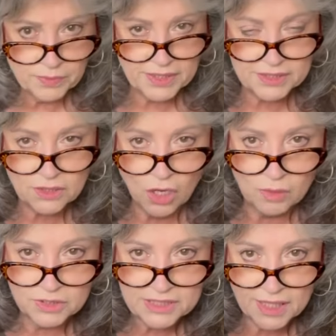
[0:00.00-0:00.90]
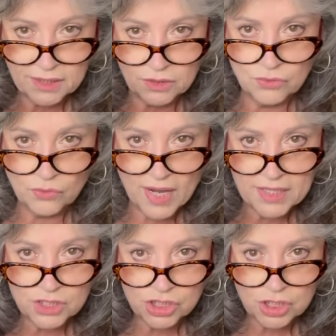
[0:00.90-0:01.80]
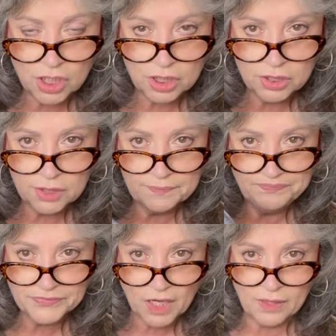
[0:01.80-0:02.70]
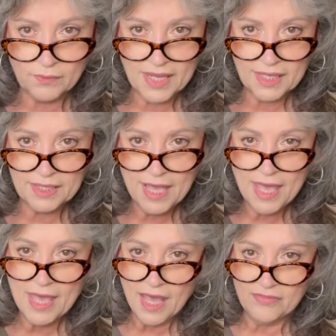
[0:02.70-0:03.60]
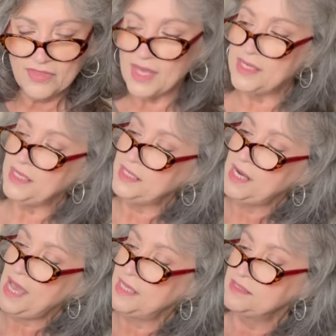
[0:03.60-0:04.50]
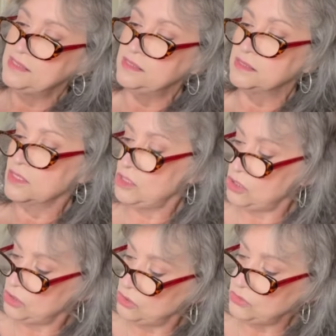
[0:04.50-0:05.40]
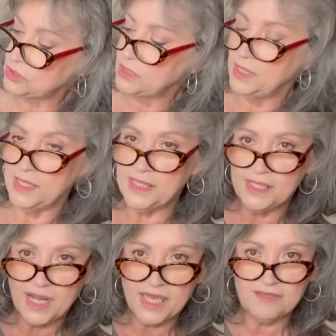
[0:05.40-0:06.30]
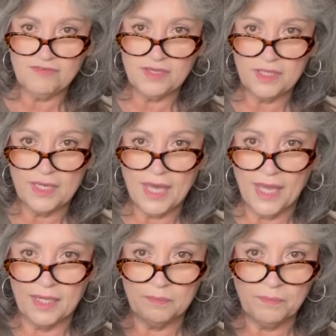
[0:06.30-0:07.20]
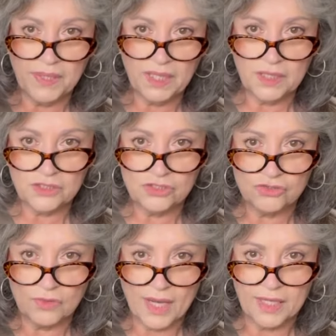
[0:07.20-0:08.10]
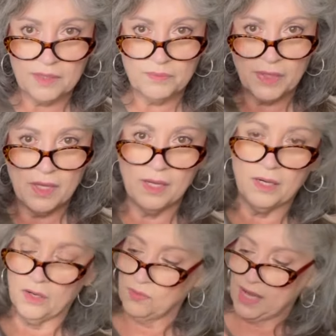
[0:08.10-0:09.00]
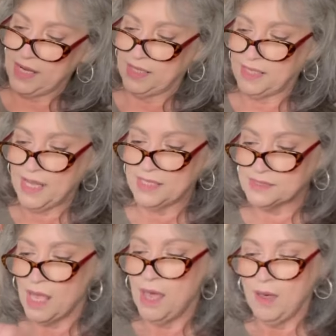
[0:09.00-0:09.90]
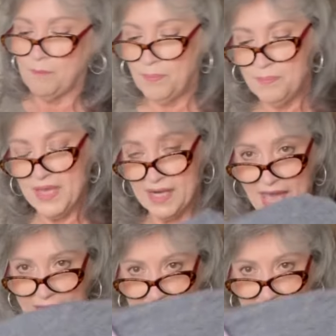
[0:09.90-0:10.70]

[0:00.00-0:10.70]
but it's almost like a grayish color, all right? And then it has this cute navy and pink stripe, all right? It has, it, ha